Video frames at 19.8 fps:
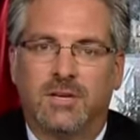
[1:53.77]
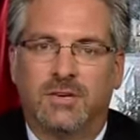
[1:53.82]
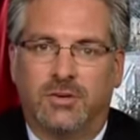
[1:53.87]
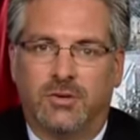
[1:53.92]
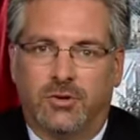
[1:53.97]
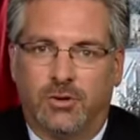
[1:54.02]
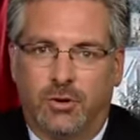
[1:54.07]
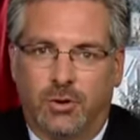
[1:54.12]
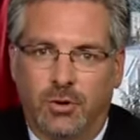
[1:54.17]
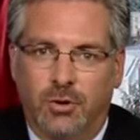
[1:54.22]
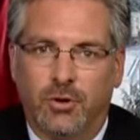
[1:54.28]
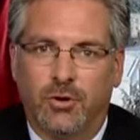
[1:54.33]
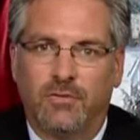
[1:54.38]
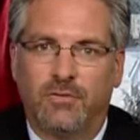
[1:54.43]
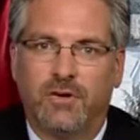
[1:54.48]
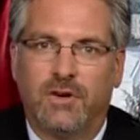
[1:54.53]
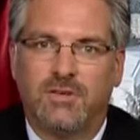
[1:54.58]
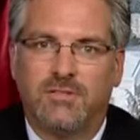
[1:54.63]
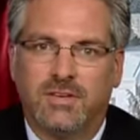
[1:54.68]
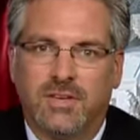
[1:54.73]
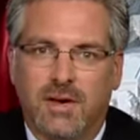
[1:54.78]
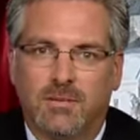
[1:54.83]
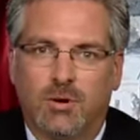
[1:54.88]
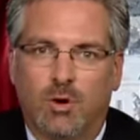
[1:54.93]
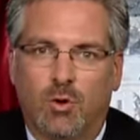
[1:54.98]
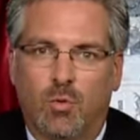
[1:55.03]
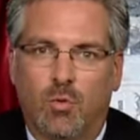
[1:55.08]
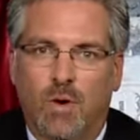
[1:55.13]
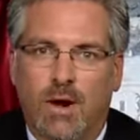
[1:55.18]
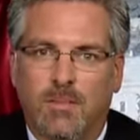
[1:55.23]
to turn over its
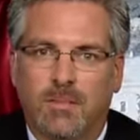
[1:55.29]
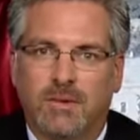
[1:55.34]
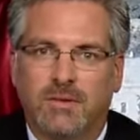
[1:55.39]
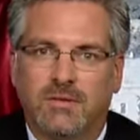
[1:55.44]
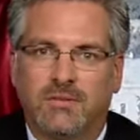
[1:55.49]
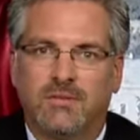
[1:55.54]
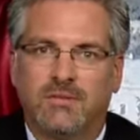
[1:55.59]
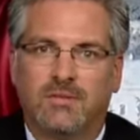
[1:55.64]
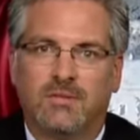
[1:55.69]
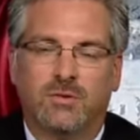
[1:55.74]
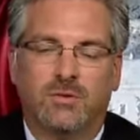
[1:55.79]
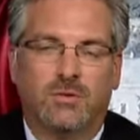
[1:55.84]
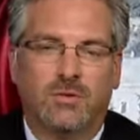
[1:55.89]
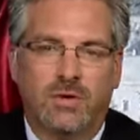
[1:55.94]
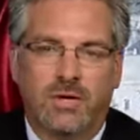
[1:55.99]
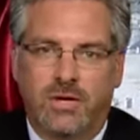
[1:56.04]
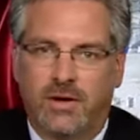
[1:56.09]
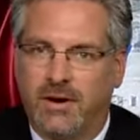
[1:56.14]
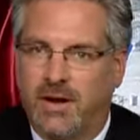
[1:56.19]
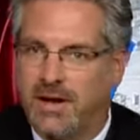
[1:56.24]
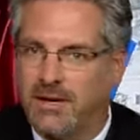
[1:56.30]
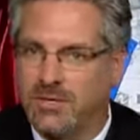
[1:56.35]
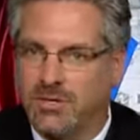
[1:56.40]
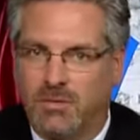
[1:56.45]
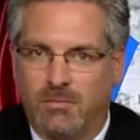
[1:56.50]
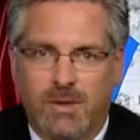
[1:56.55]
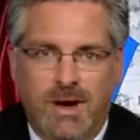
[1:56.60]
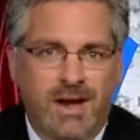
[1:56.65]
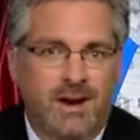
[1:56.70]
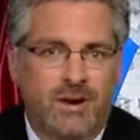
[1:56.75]
chemical weapons to
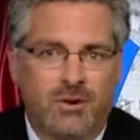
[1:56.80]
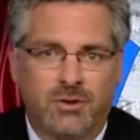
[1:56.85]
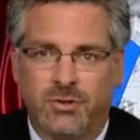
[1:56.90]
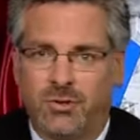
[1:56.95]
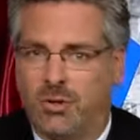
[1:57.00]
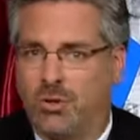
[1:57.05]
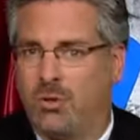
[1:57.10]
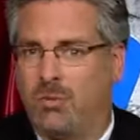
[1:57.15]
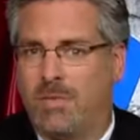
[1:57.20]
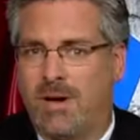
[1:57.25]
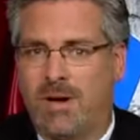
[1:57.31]
international monitors or